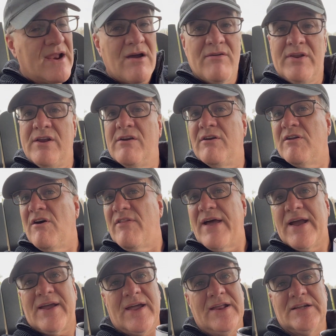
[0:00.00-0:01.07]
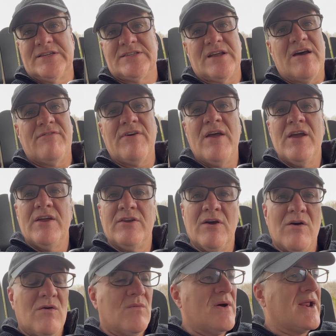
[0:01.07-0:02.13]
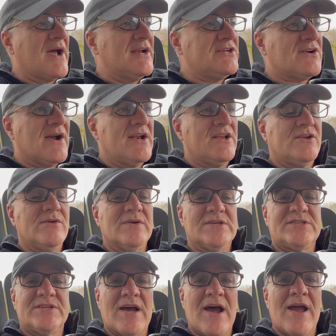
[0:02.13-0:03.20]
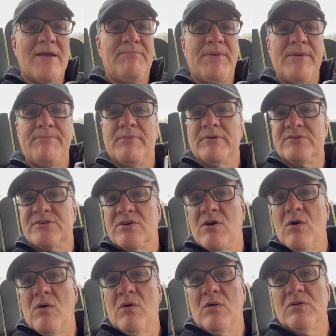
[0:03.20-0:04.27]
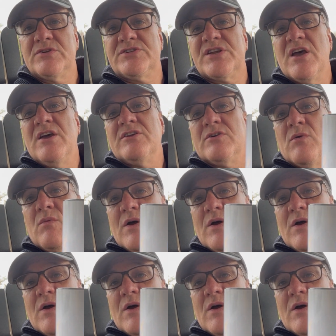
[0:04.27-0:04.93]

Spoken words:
get out here and all that kind of stuff. No, what I try to do is tie people's goals to